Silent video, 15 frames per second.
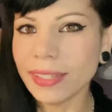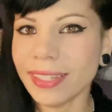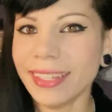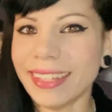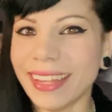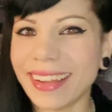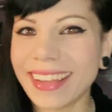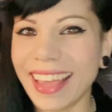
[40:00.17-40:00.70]

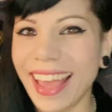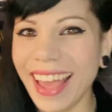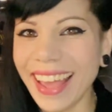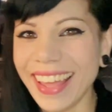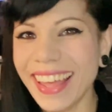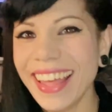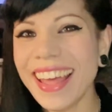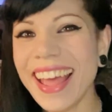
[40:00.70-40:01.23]

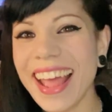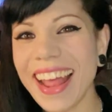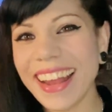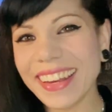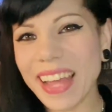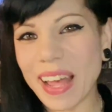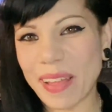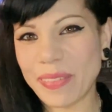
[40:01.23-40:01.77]
Okay.
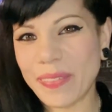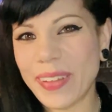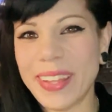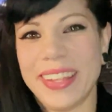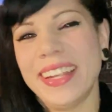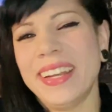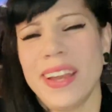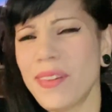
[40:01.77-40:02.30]
Enough.
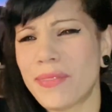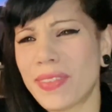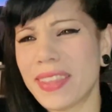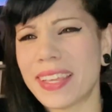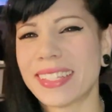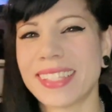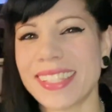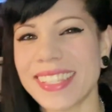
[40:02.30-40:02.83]
Enough of
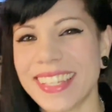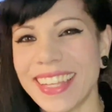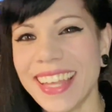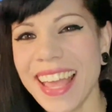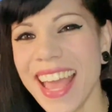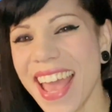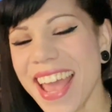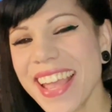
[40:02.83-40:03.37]
this.
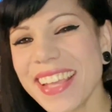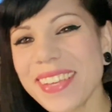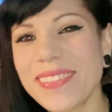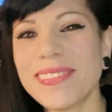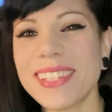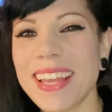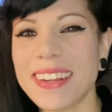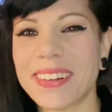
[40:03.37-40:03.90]

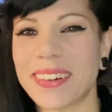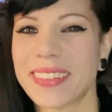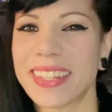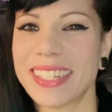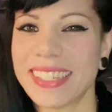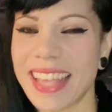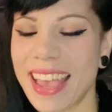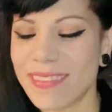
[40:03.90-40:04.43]
You've done all
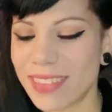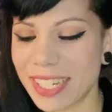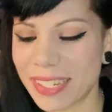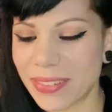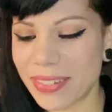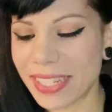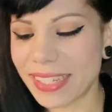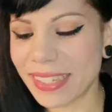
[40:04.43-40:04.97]
this heavy
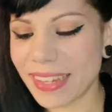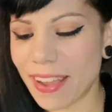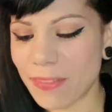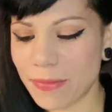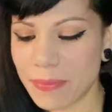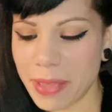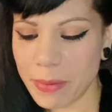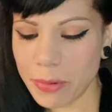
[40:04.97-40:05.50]
duty stuff.
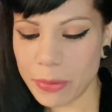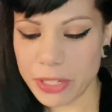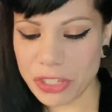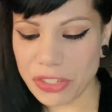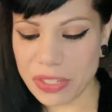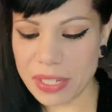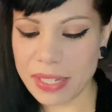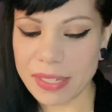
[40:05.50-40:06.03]
Maybe we
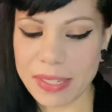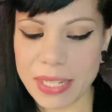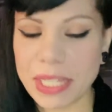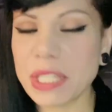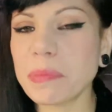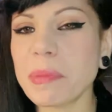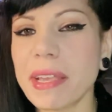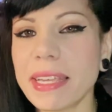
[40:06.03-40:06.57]
just need to
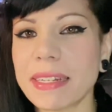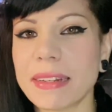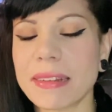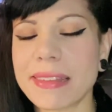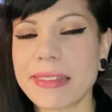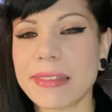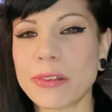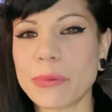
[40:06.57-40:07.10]
explain it
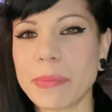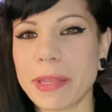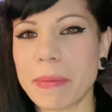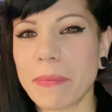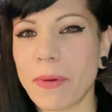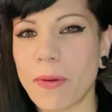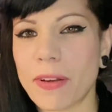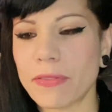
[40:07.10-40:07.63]
a little bit
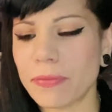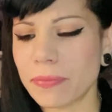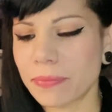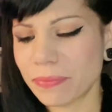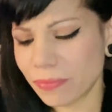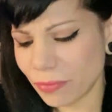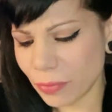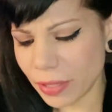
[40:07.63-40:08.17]
more.
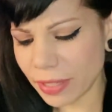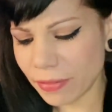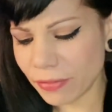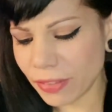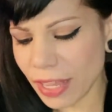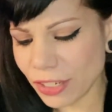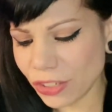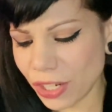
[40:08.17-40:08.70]
Really
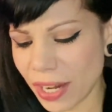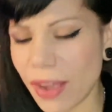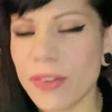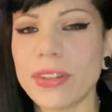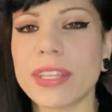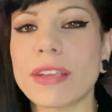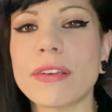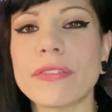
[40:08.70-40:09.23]
flesh it
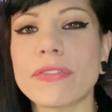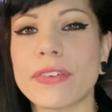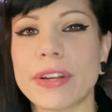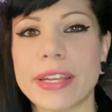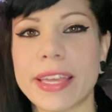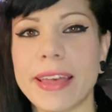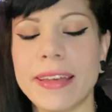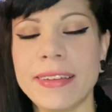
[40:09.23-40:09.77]
out here for
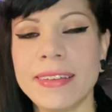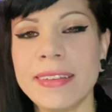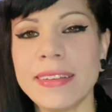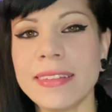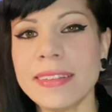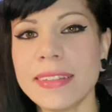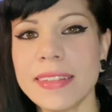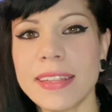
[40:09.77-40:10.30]
you.
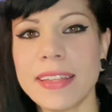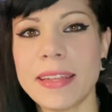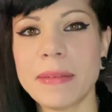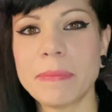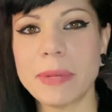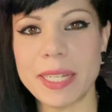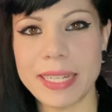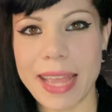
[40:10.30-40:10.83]

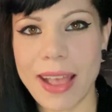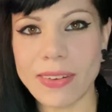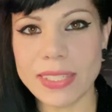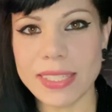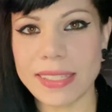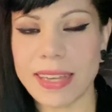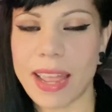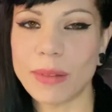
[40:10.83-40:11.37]
But now
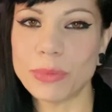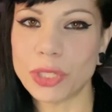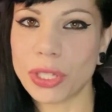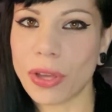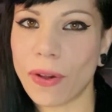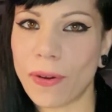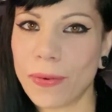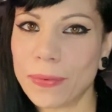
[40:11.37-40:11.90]
it's time to
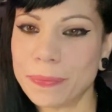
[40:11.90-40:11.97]
go.